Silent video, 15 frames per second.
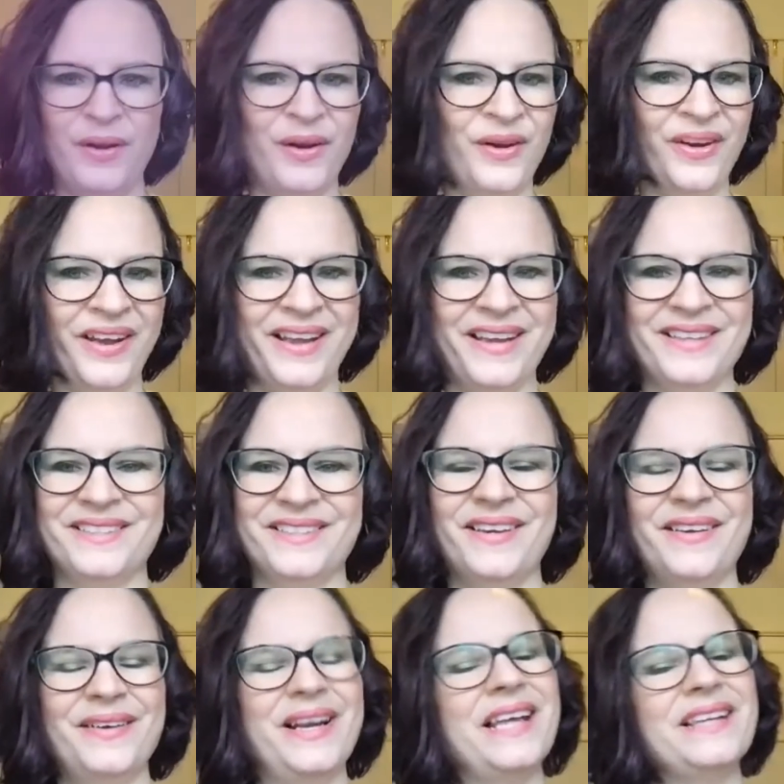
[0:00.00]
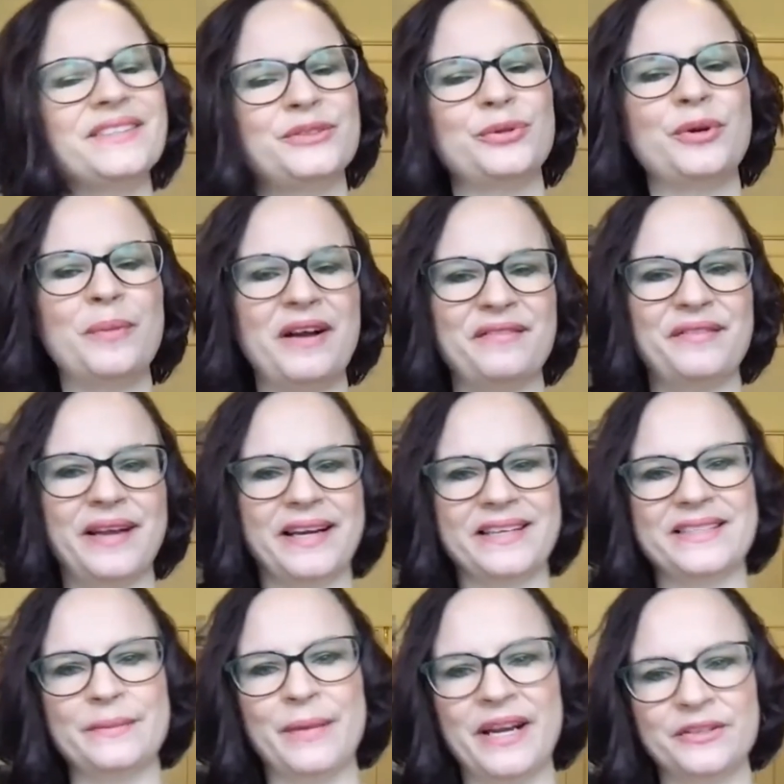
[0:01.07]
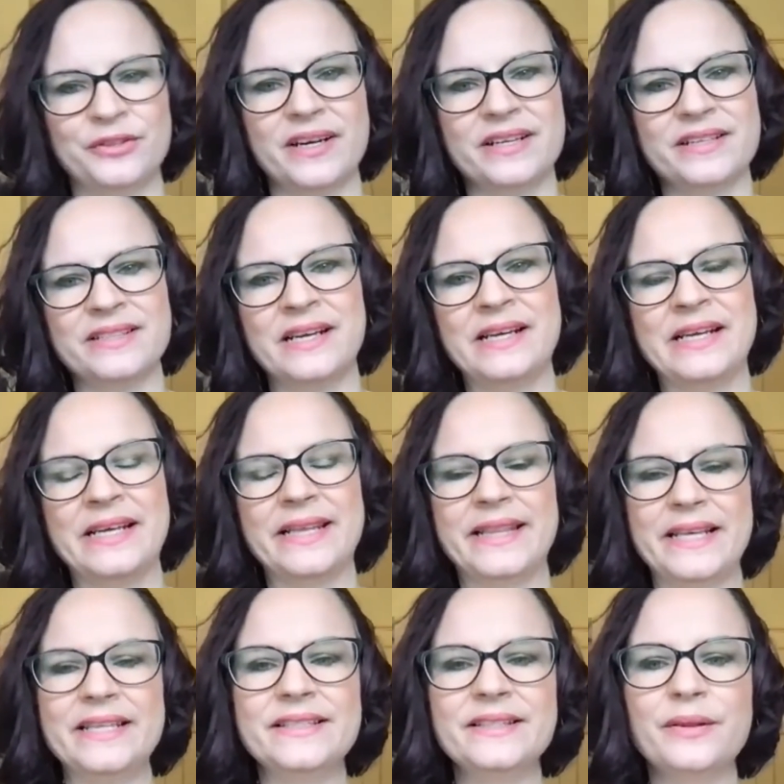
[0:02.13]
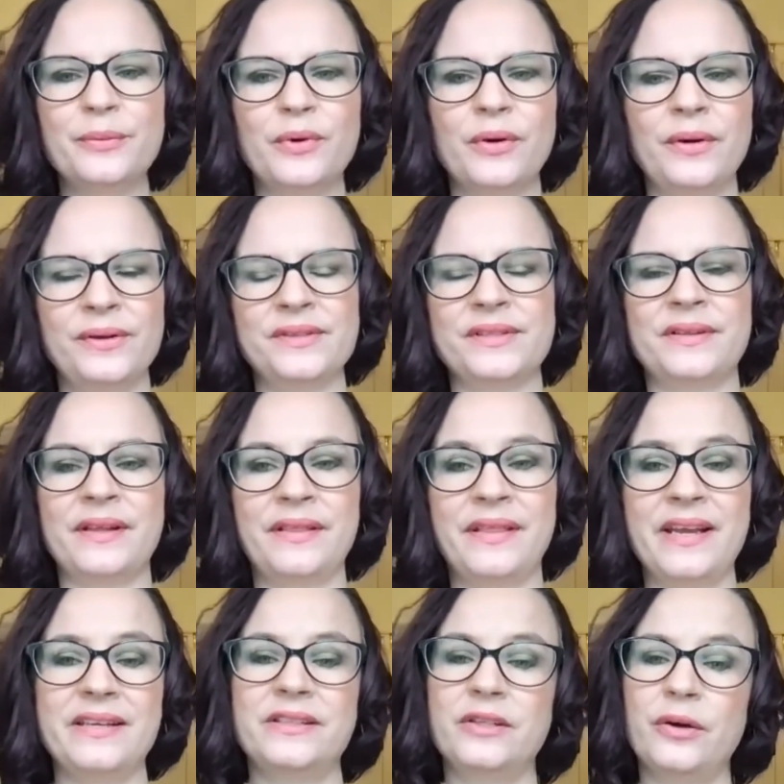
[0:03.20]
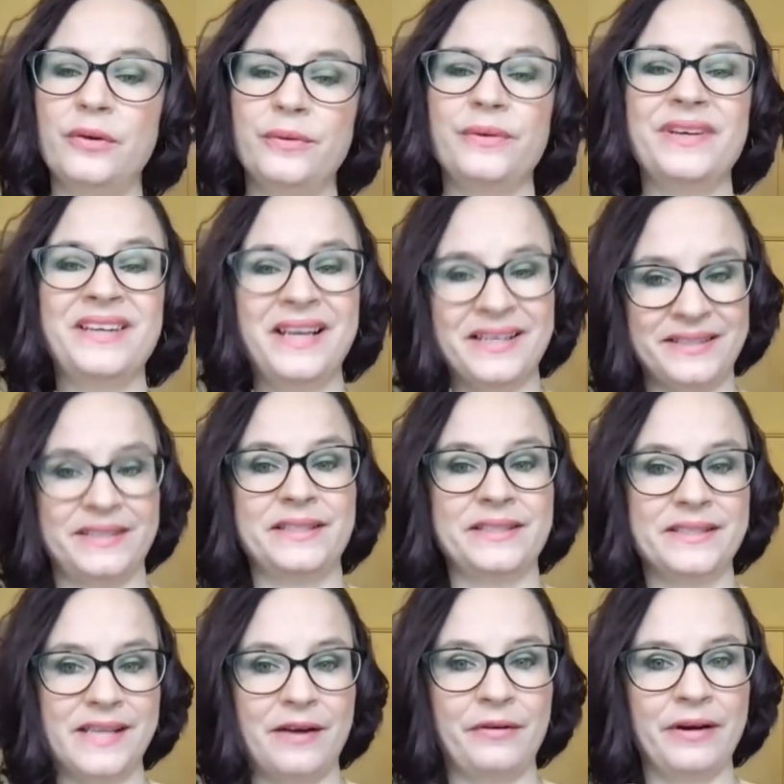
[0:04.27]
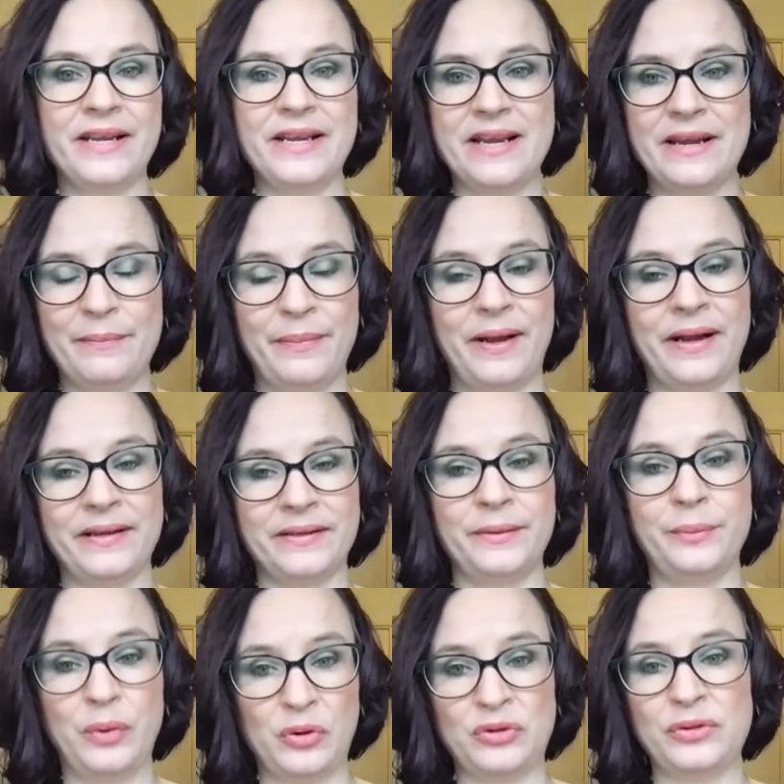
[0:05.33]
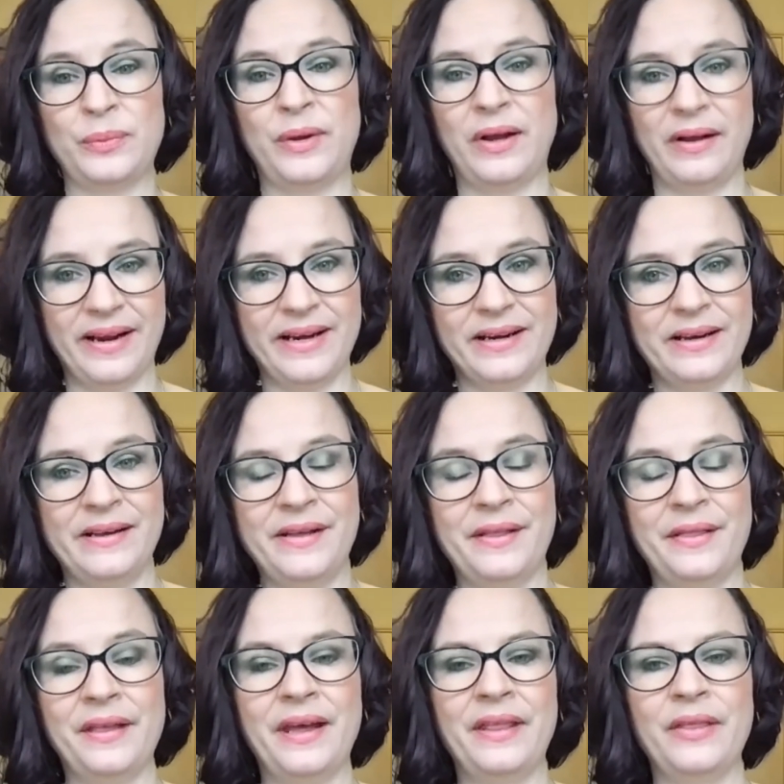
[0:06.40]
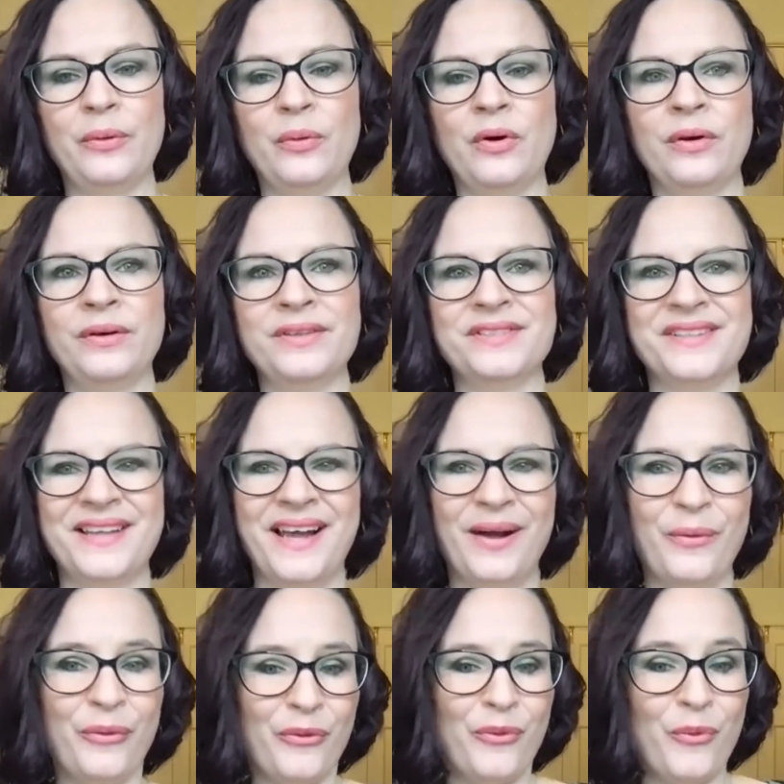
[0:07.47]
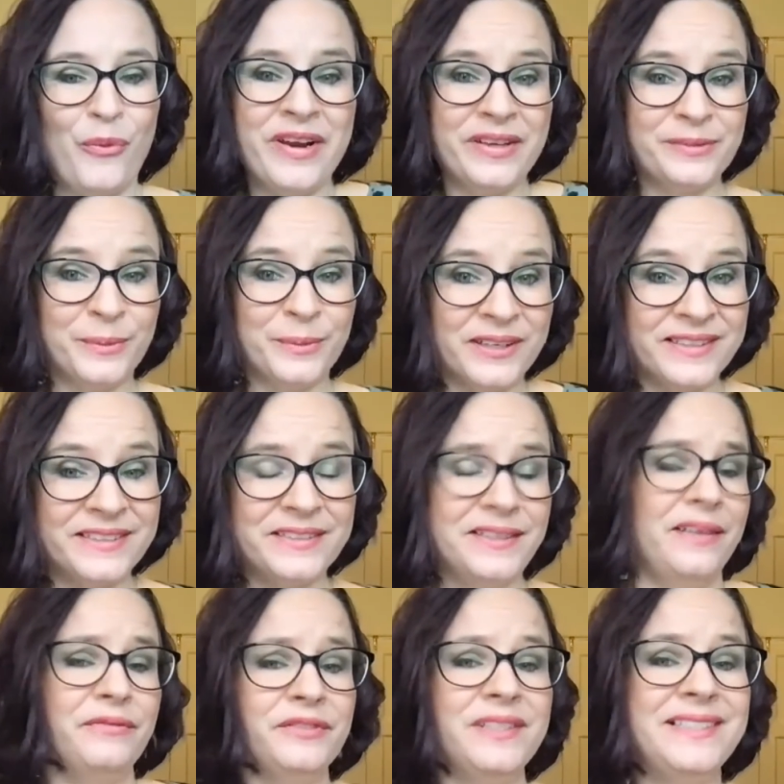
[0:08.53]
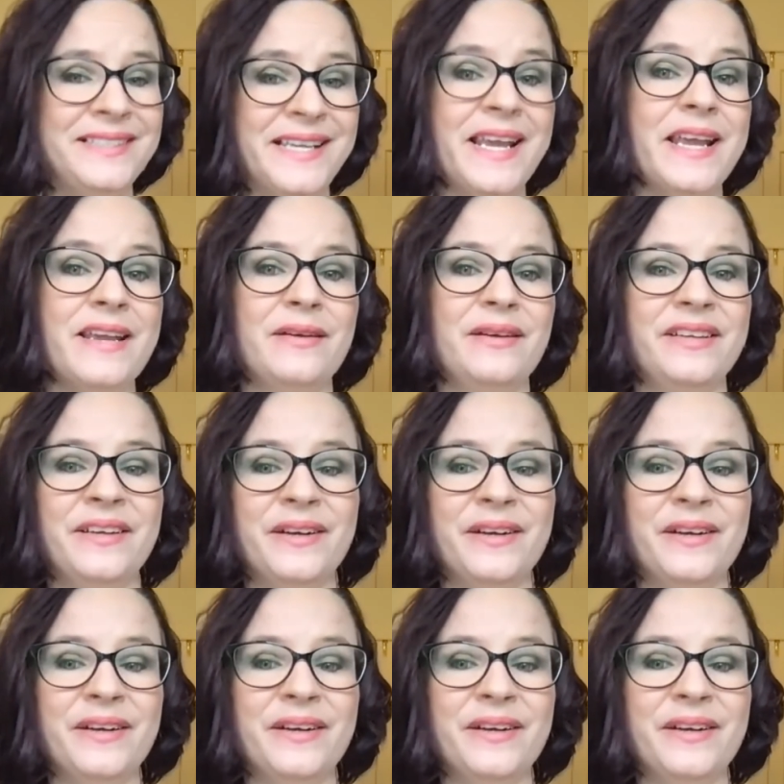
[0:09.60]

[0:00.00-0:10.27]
Okay, so let's talk about vanity metrics. These are the ones that they don't necessarily impact the bottom line. They're the ones that we as marketers love to see.